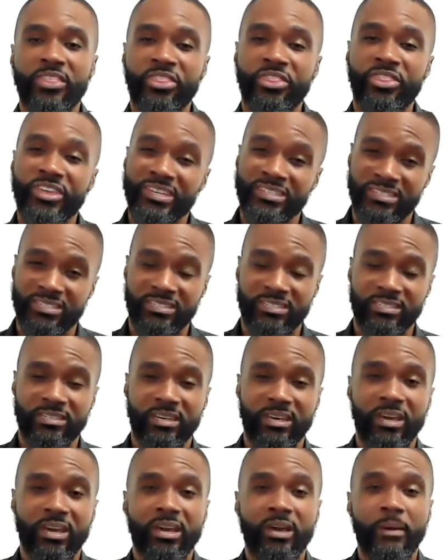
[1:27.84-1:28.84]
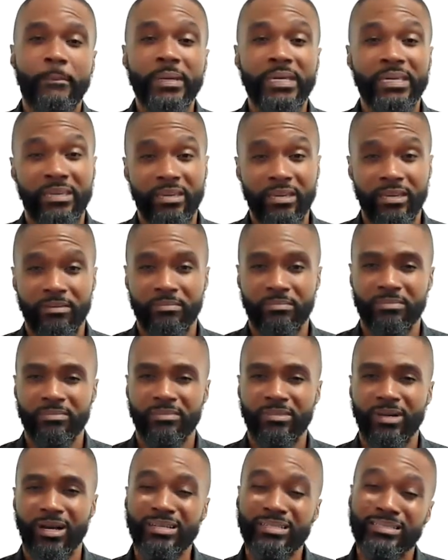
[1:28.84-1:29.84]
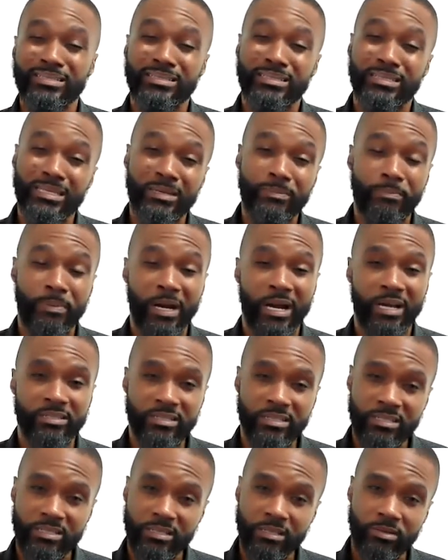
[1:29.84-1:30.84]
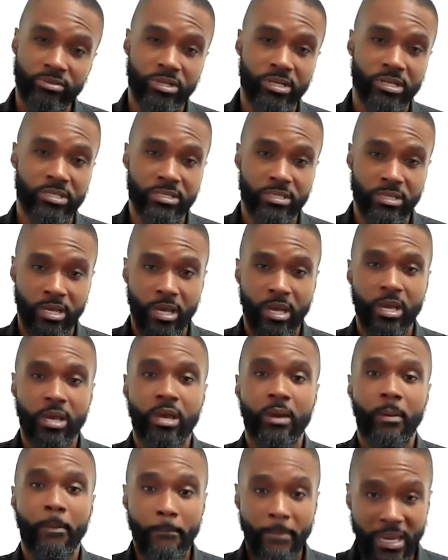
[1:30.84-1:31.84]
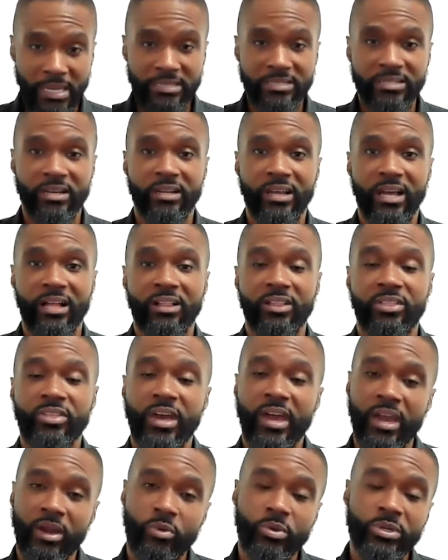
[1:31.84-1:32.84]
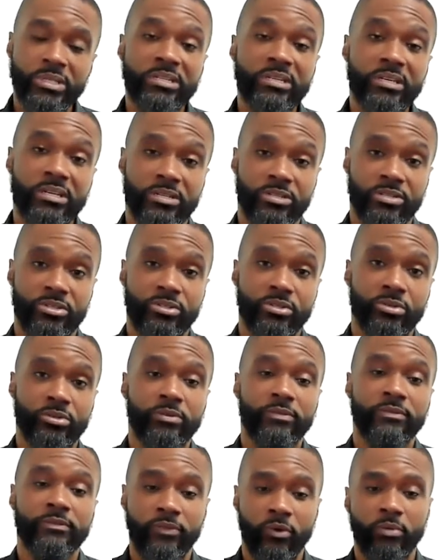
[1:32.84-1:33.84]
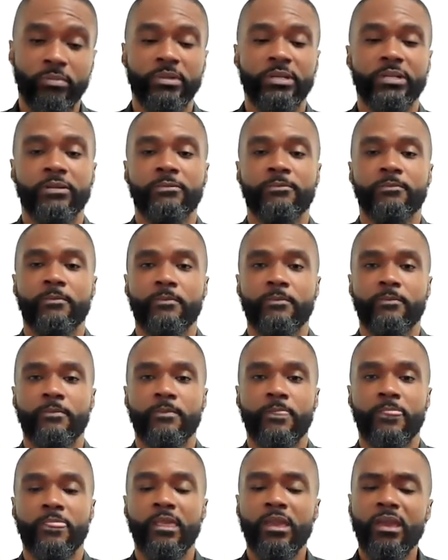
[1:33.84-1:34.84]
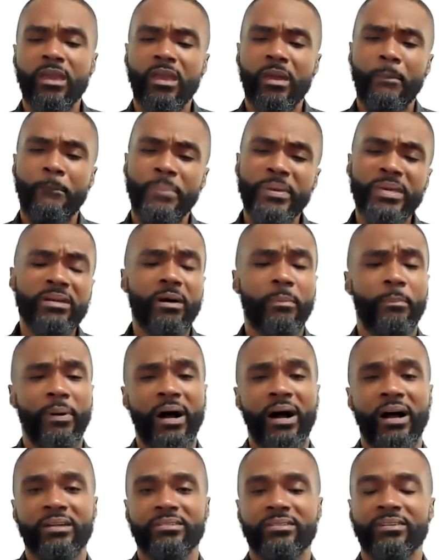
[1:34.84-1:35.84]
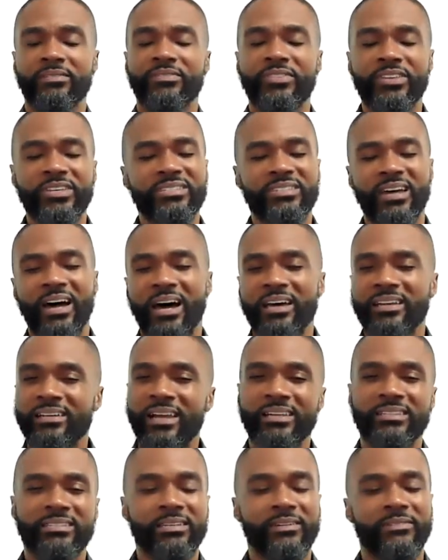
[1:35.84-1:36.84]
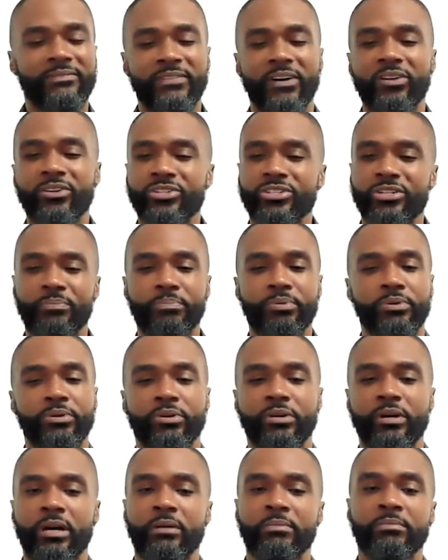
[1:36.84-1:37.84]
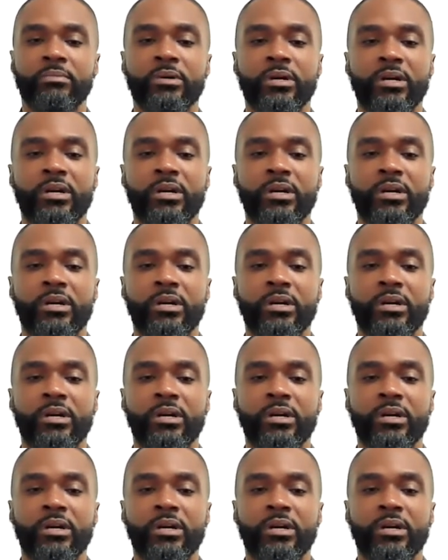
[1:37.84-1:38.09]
This became a deep and serious mental health equity issue for me. Being a part of this Atlantic Fellowship program